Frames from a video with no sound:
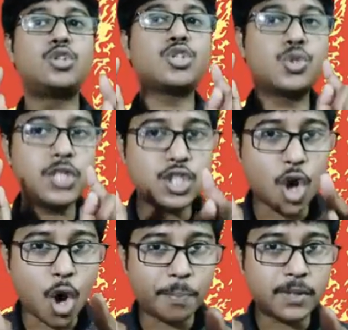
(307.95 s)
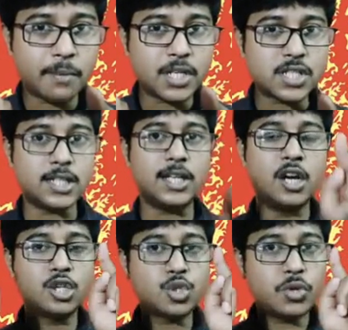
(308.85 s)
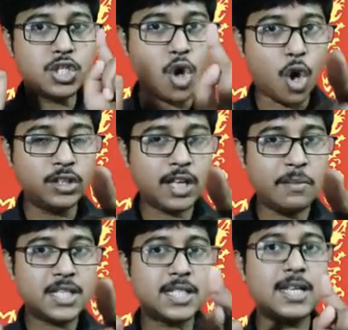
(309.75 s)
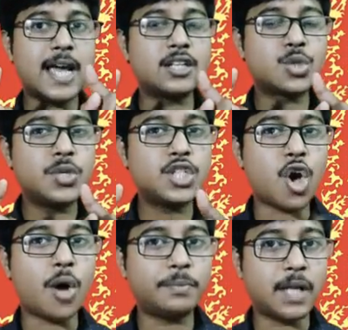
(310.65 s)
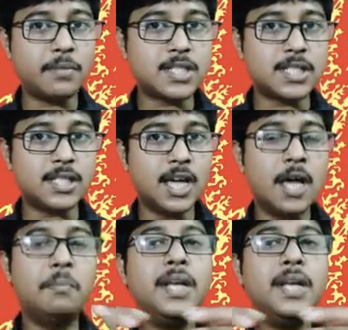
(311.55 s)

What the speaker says: to switch off the machine, switch on the machine and switch off the machine.